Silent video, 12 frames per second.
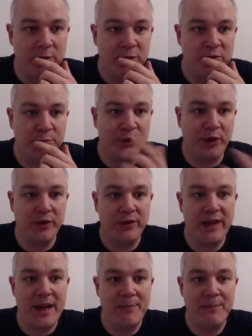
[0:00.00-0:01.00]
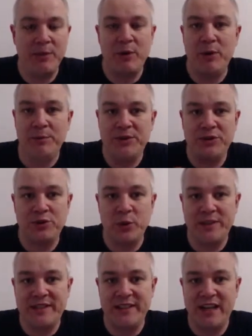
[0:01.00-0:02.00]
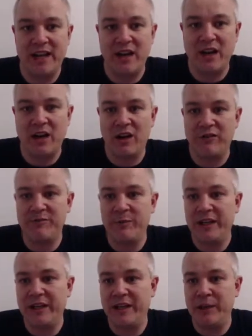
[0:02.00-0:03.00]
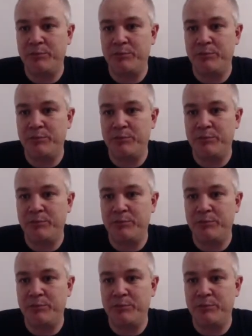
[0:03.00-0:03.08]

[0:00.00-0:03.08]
which brought them up to 29 and a half million.